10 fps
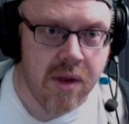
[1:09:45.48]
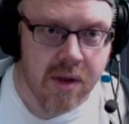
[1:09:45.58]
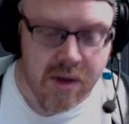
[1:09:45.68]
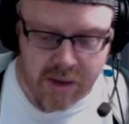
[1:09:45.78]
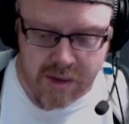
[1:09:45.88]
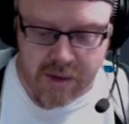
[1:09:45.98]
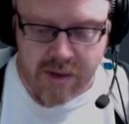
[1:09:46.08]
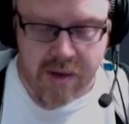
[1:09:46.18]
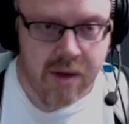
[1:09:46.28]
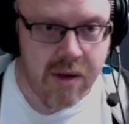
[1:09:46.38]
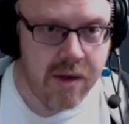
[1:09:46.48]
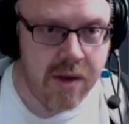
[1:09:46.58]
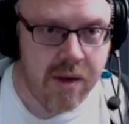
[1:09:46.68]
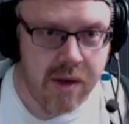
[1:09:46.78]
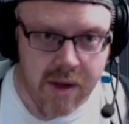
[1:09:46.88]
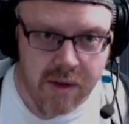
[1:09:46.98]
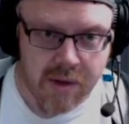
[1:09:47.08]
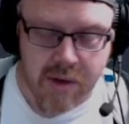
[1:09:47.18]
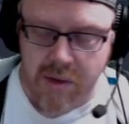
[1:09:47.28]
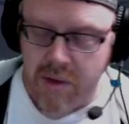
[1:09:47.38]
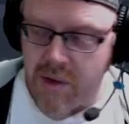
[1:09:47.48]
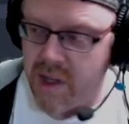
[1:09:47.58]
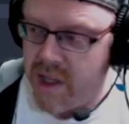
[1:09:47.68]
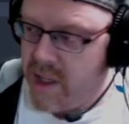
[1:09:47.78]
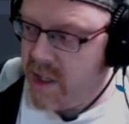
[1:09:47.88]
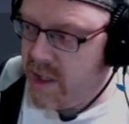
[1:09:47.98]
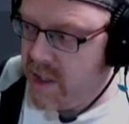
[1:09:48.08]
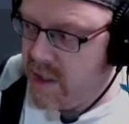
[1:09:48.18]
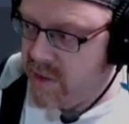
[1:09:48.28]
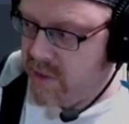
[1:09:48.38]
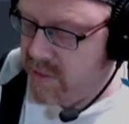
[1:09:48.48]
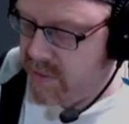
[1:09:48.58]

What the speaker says: const, and we'll call it